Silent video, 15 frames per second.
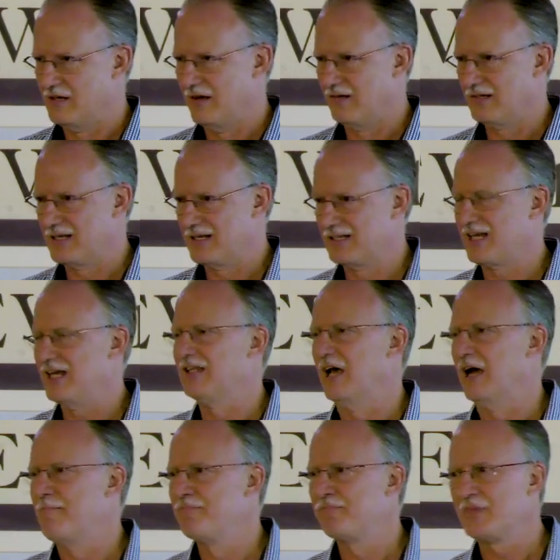No, it doesn't say
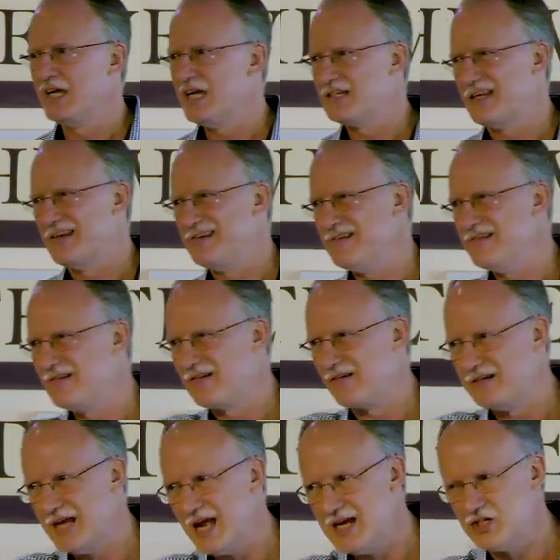that. He's a new
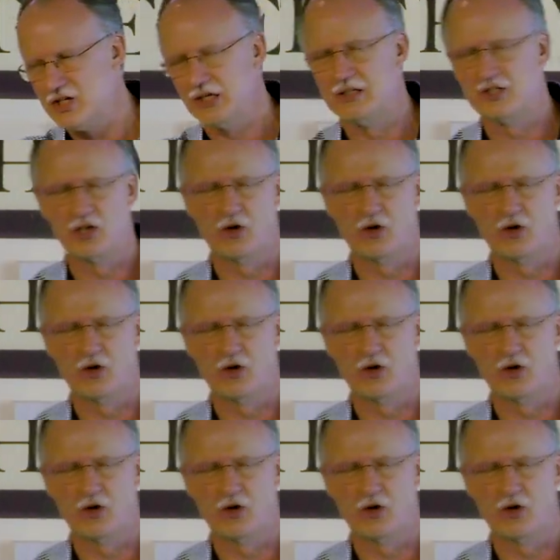creation.